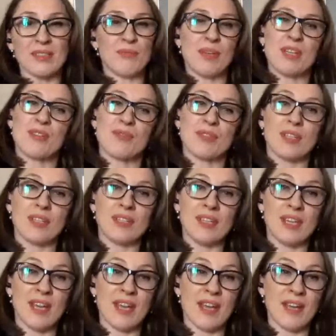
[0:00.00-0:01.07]
to make sure that
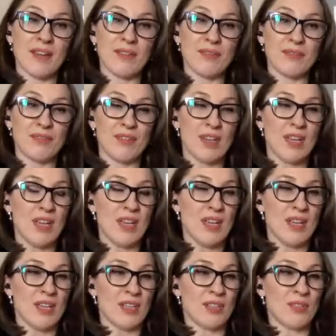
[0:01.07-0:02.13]
they have,
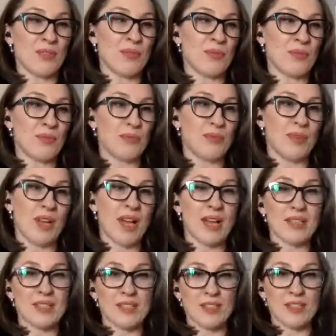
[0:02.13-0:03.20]

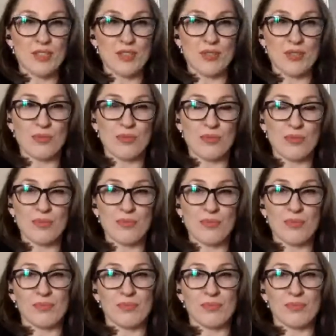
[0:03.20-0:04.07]
access to